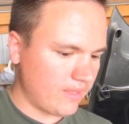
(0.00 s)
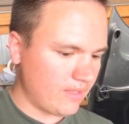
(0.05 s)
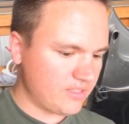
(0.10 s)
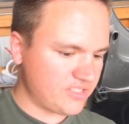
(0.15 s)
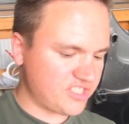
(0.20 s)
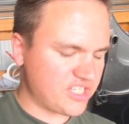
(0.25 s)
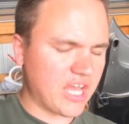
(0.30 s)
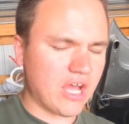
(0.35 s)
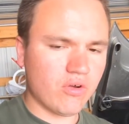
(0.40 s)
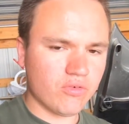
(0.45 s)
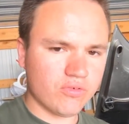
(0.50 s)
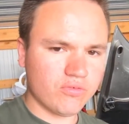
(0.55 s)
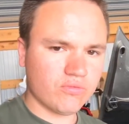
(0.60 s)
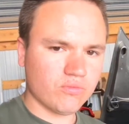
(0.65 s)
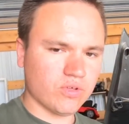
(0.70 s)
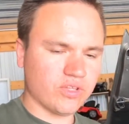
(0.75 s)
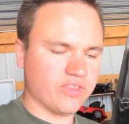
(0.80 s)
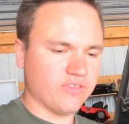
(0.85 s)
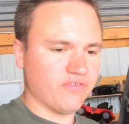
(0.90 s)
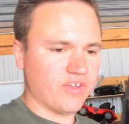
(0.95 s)
sound
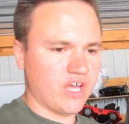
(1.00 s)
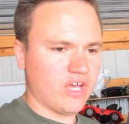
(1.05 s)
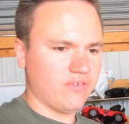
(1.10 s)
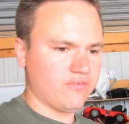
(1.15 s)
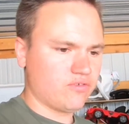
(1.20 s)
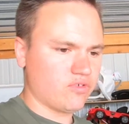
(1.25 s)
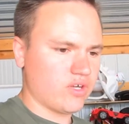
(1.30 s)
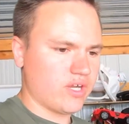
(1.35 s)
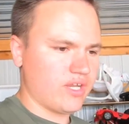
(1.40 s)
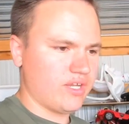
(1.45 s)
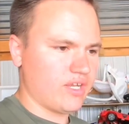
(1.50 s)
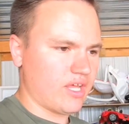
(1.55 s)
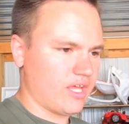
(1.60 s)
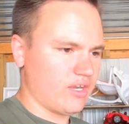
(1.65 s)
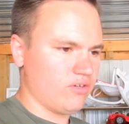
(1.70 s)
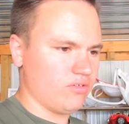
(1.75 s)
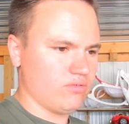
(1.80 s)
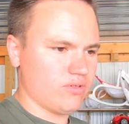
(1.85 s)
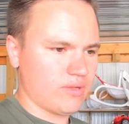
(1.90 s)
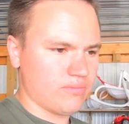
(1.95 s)
with the valve train.
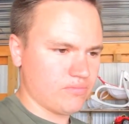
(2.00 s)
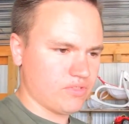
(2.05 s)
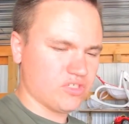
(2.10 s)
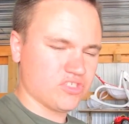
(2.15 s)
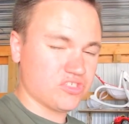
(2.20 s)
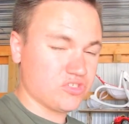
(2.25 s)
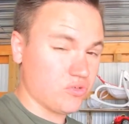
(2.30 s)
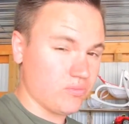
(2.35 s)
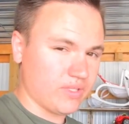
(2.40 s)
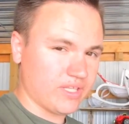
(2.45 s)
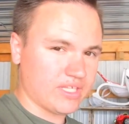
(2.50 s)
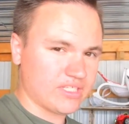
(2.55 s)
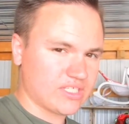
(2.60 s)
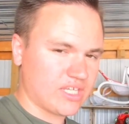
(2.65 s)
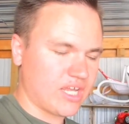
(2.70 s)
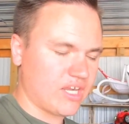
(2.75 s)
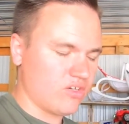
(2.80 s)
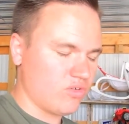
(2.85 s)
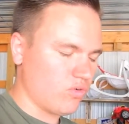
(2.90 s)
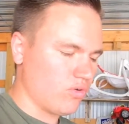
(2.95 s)
I'm assuming that's
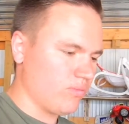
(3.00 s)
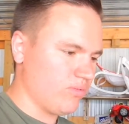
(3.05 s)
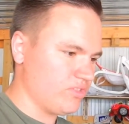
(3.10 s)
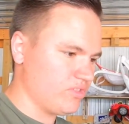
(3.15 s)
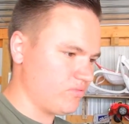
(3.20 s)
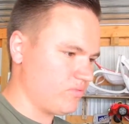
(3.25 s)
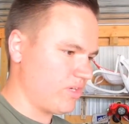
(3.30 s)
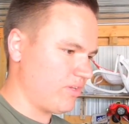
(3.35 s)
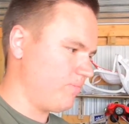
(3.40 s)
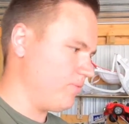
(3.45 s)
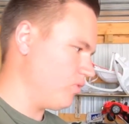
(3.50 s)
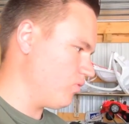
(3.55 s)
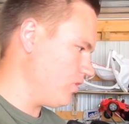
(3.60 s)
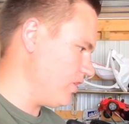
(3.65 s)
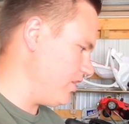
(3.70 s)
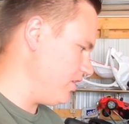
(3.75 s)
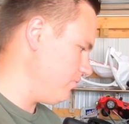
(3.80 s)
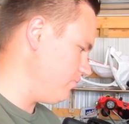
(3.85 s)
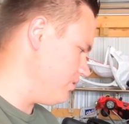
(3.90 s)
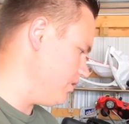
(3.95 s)
kind of normal, is what I've been reading,